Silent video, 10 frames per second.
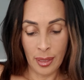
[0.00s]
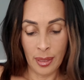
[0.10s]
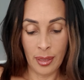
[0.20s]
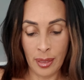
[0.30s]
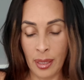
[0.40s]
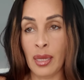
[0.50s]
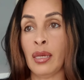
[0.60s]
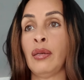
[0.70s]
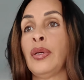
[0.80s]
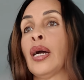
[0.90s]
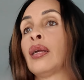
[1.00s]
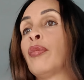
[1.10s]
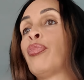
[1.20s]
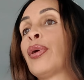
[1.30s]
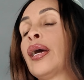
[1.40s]
We got our
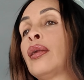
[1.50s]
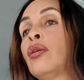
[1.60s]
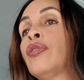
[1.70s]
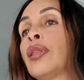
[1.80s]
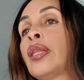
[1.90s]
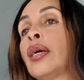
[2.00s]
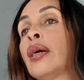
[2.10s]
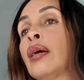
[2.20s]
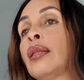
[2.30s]
bread over there.